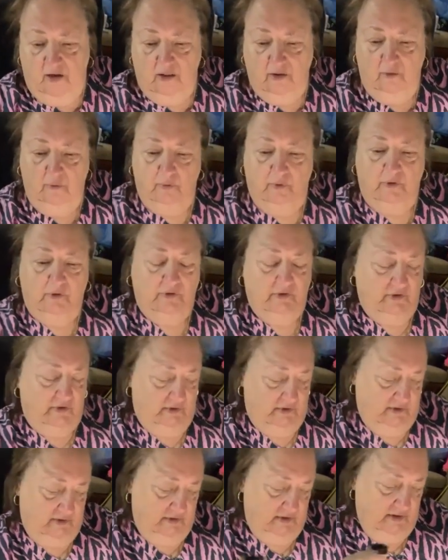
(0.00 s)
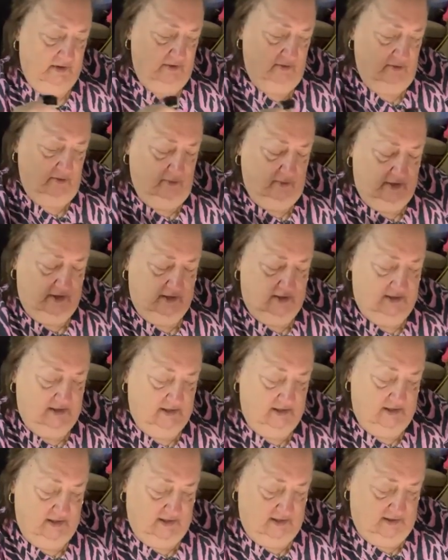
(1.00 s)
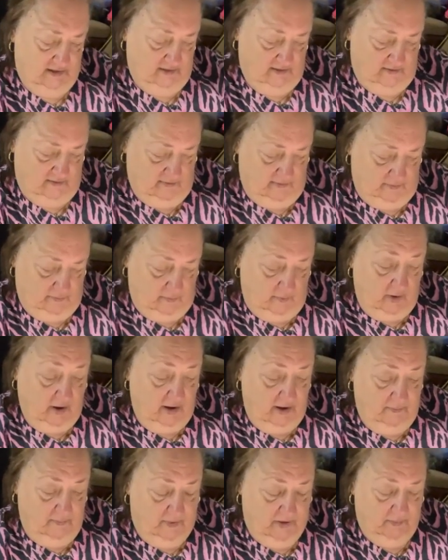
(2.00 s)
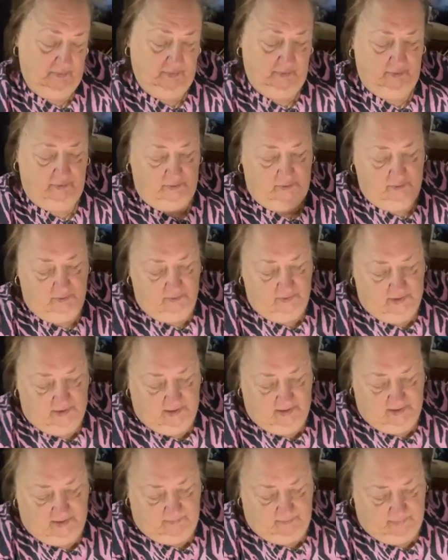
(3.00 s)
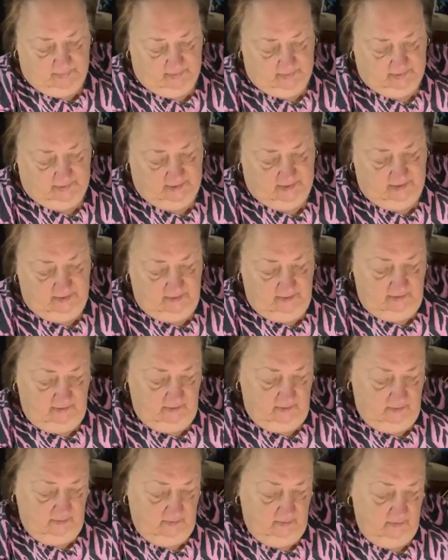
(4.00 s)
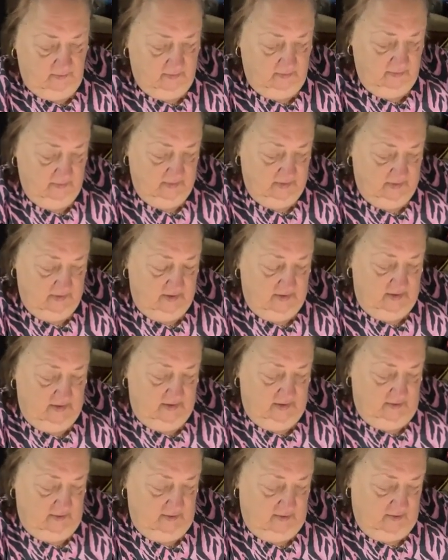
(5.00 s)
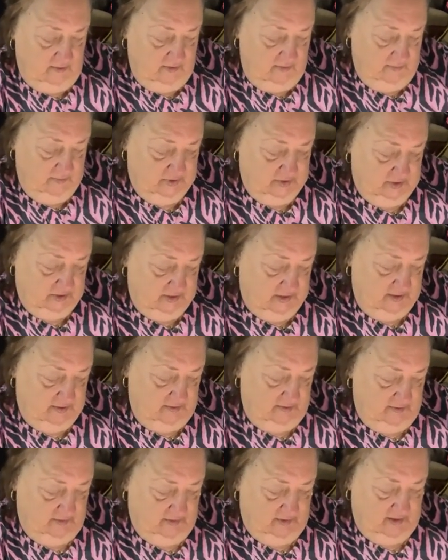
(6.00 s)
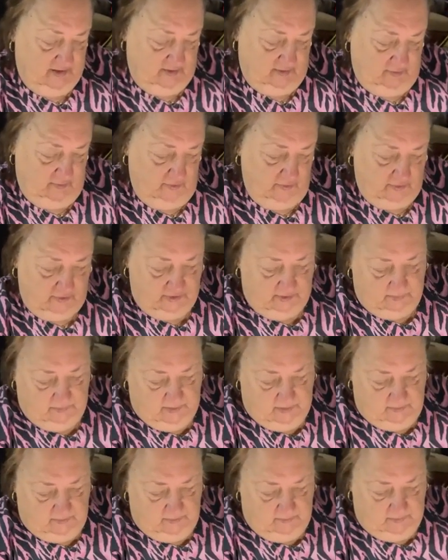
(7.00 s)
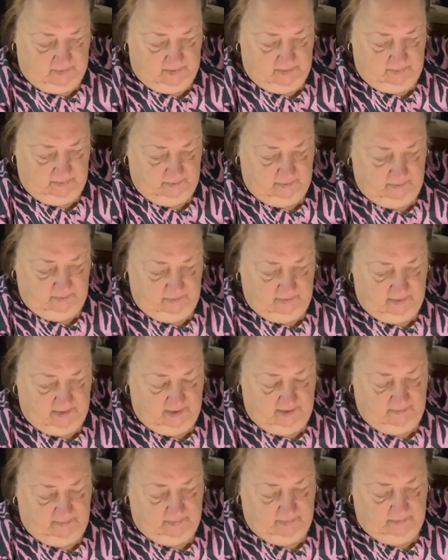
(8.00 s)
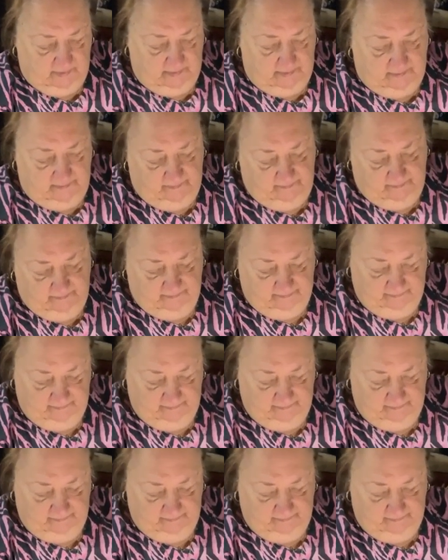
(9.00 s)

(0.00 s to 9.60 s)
followers. I don't know what I did or why people are doing it, but they do. You know how much that irks me when people do that, but